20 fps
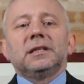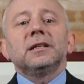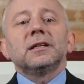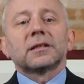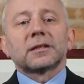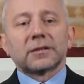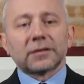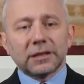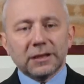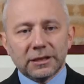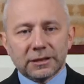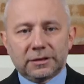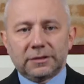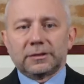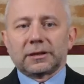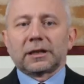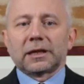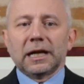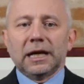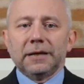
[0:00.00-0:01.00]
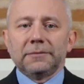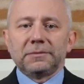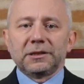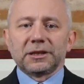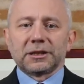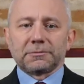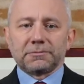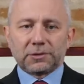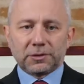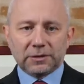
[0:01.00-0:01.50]
increasing the
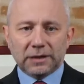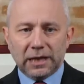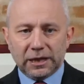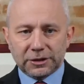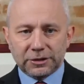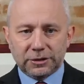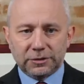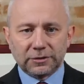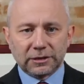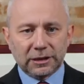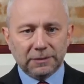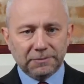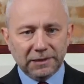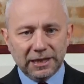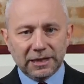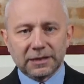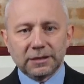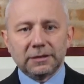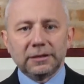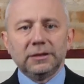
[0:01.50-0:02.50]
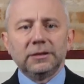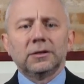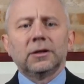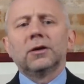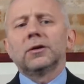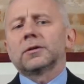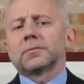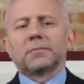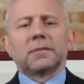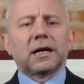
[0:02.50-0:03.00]
company's production capacity
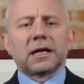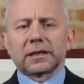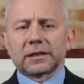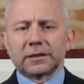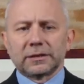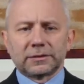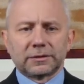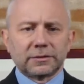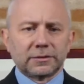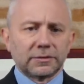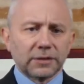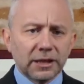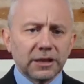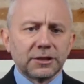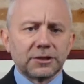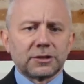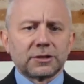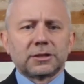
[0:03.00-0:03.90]
or market reach,